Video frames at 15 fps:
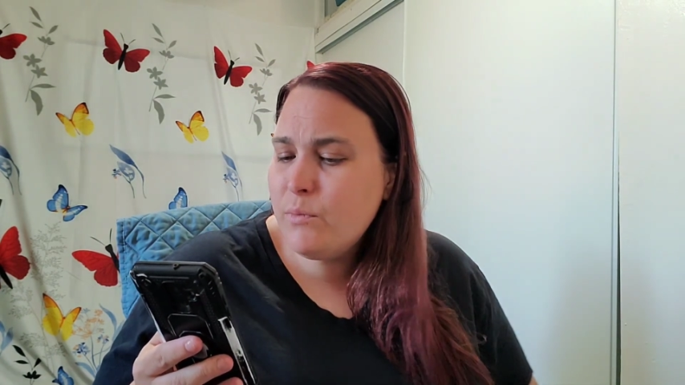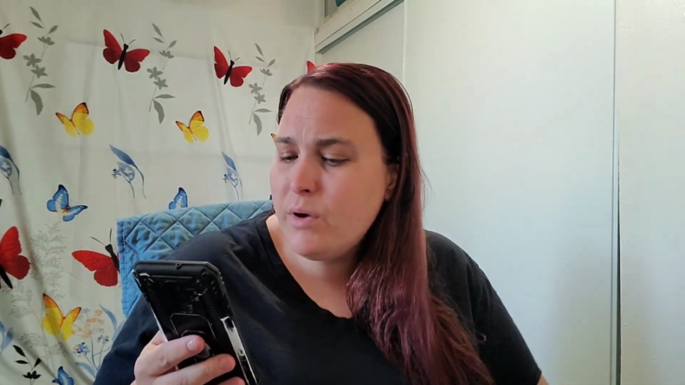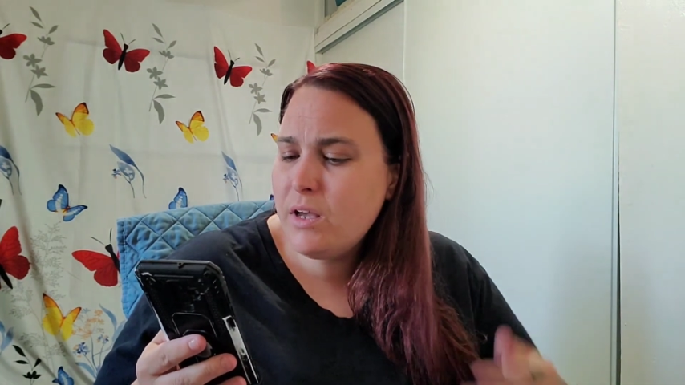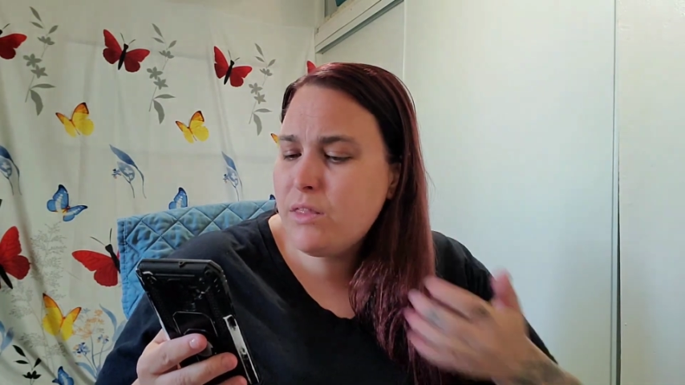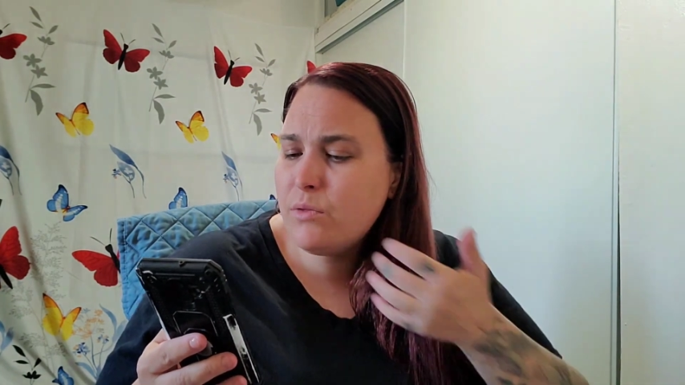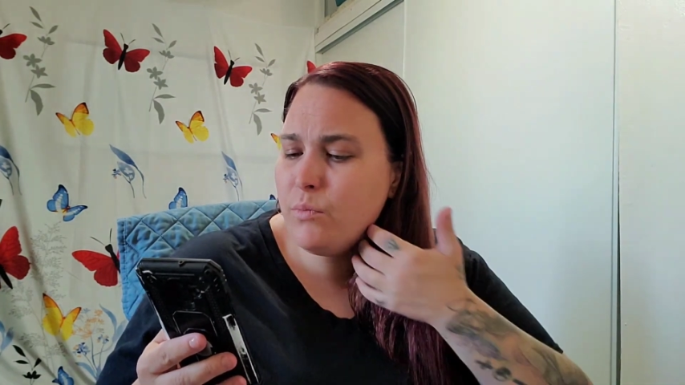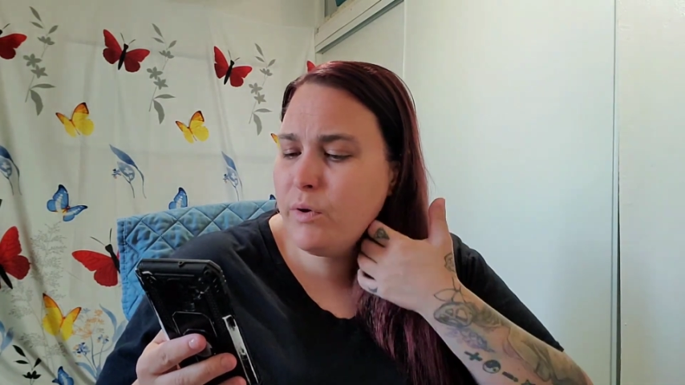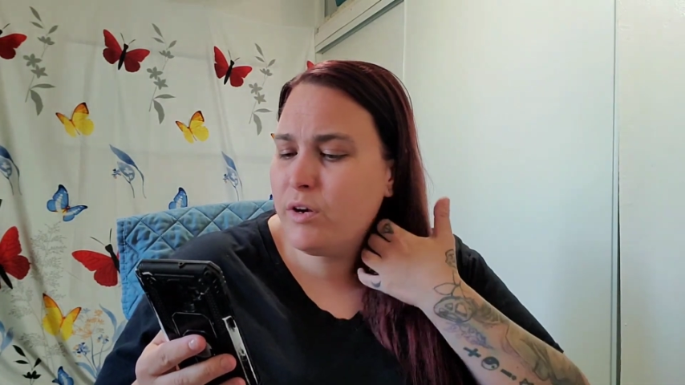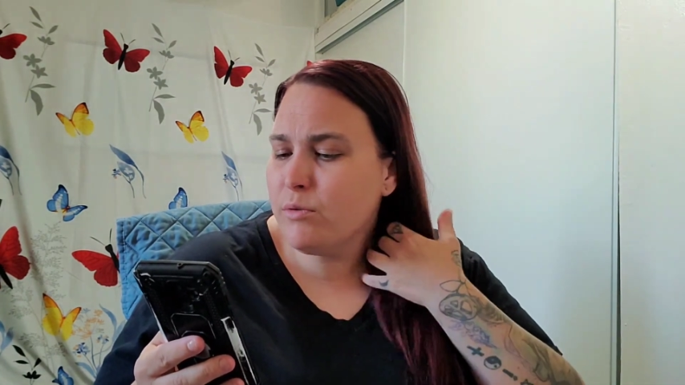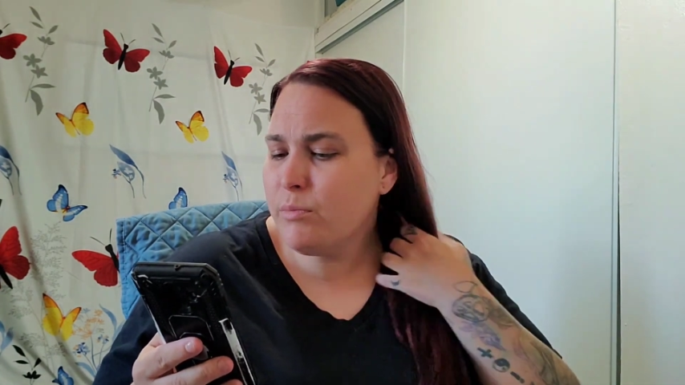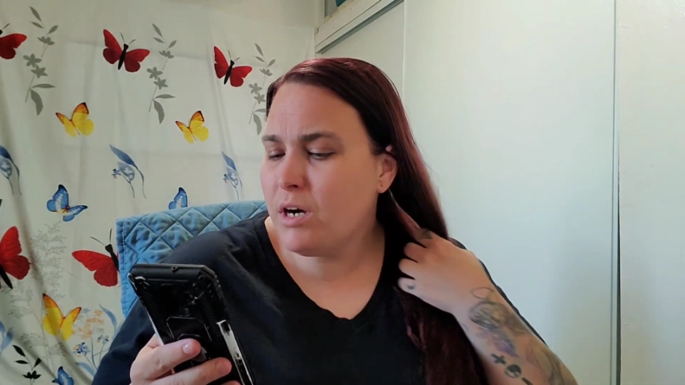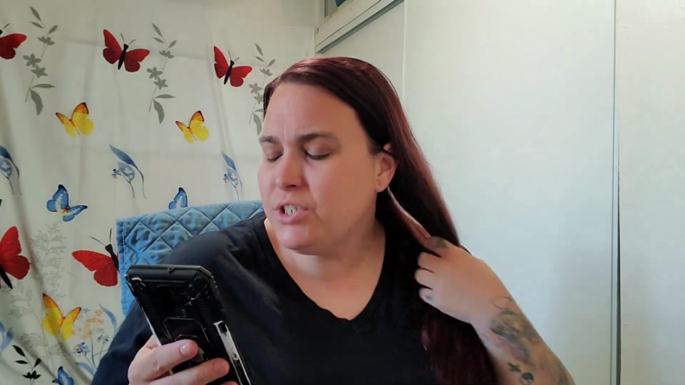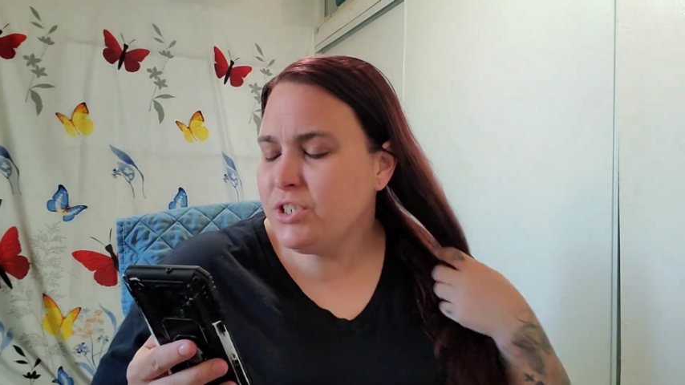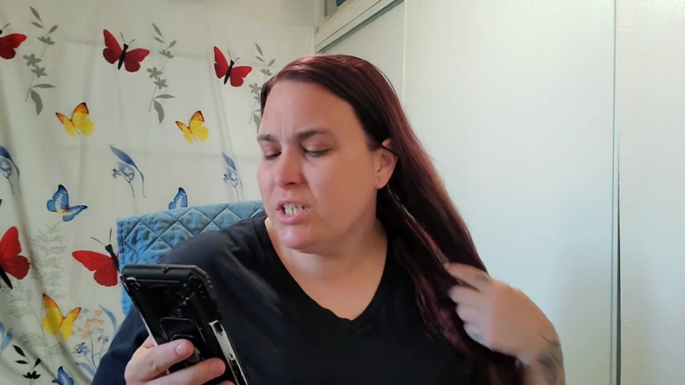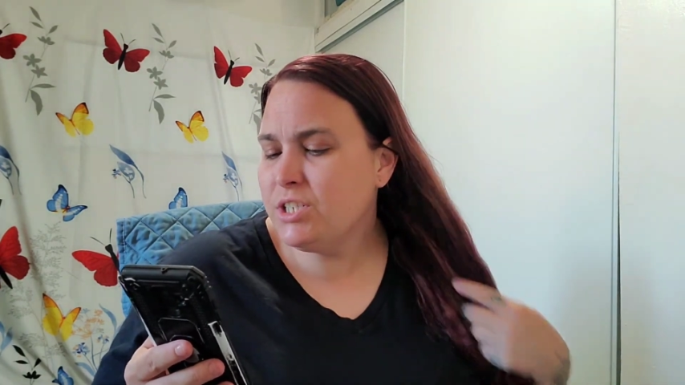with weird
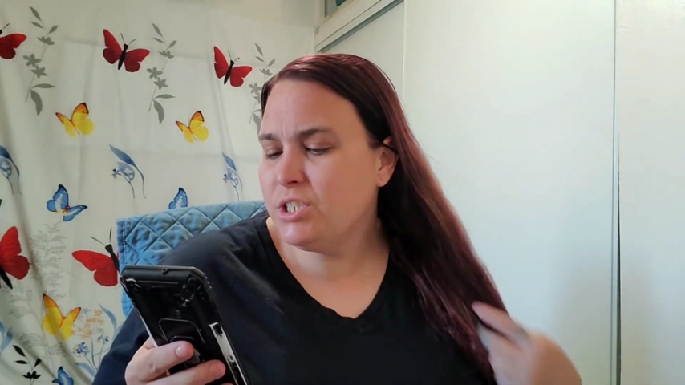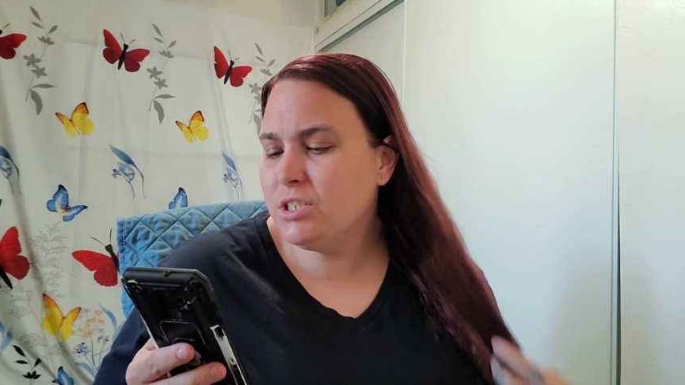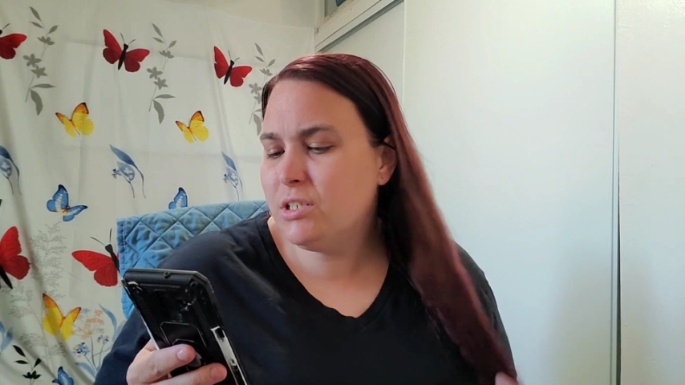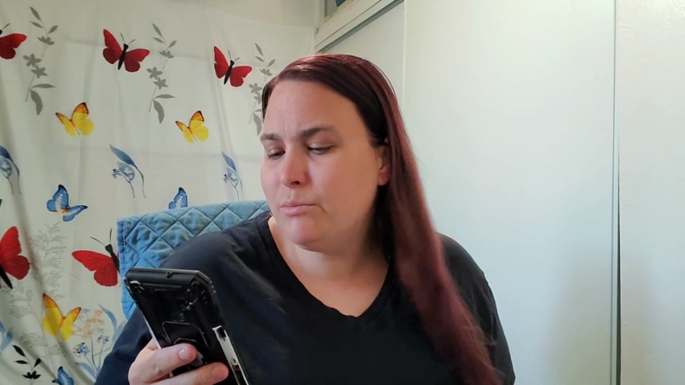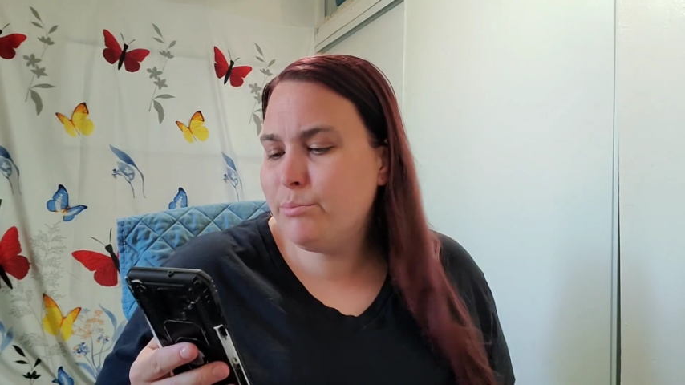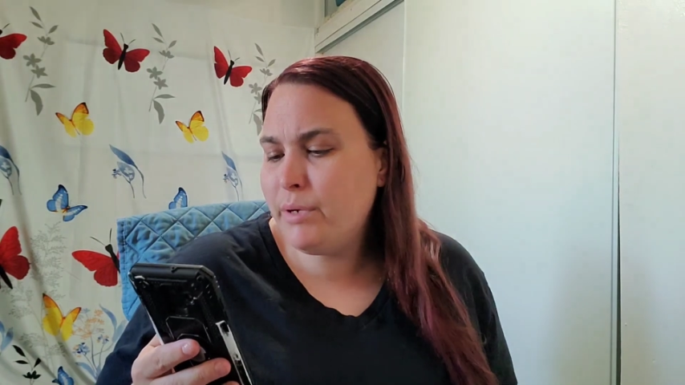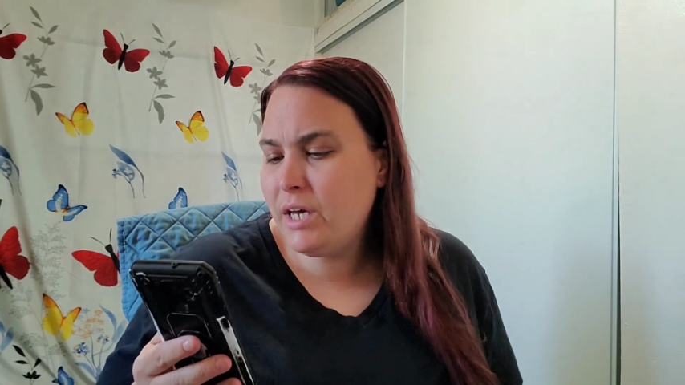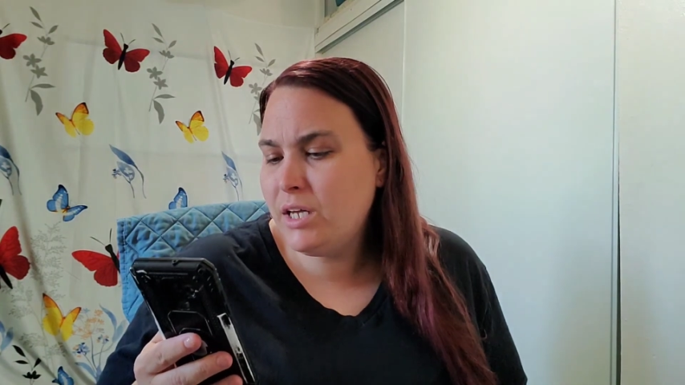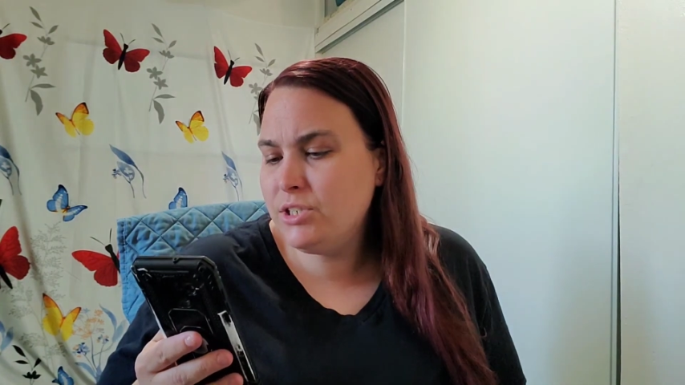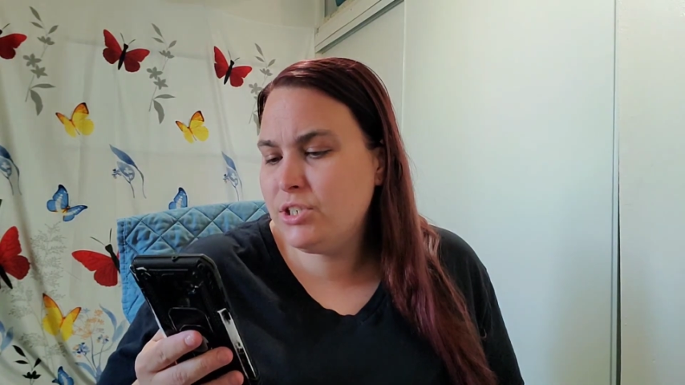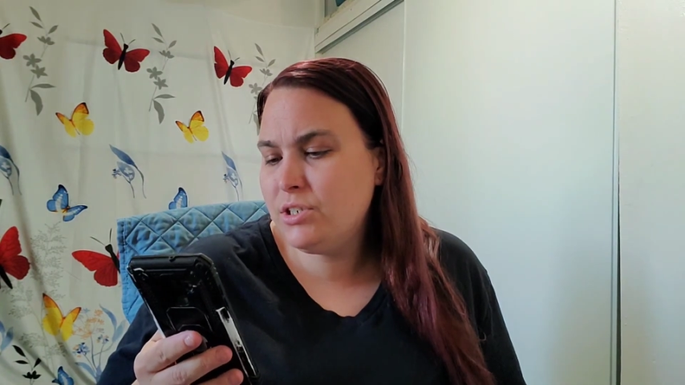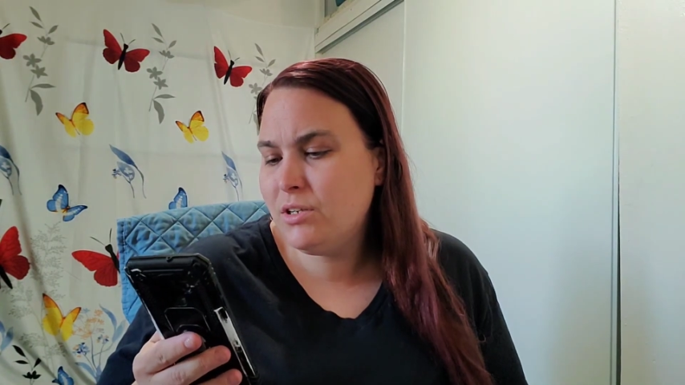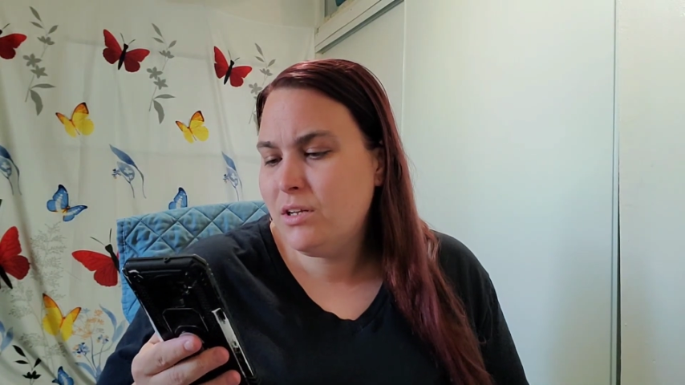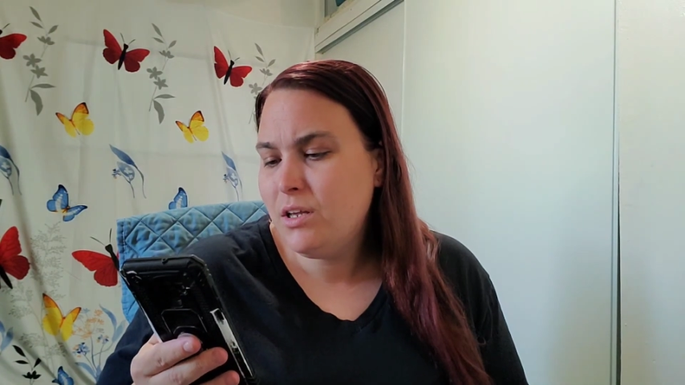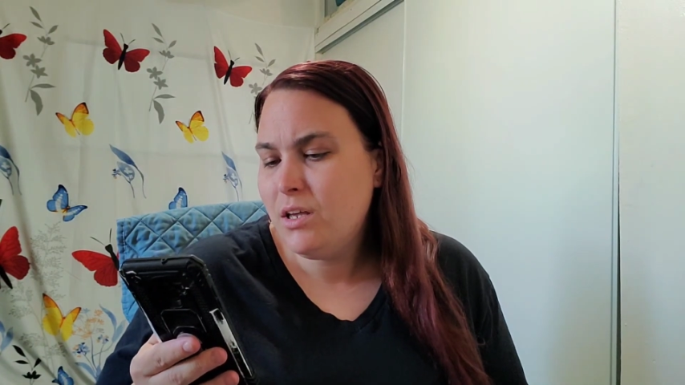modulation and pitch.